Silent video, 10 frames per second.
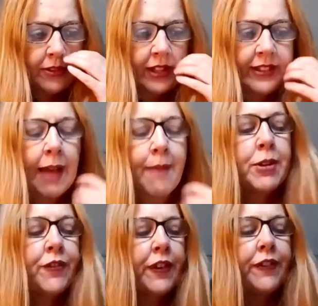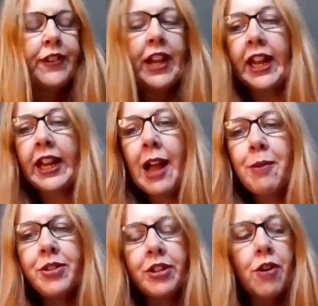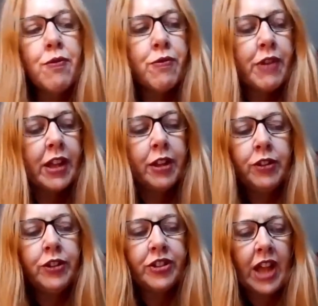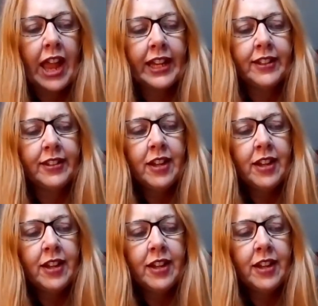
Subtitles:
December 15, I was in a real state.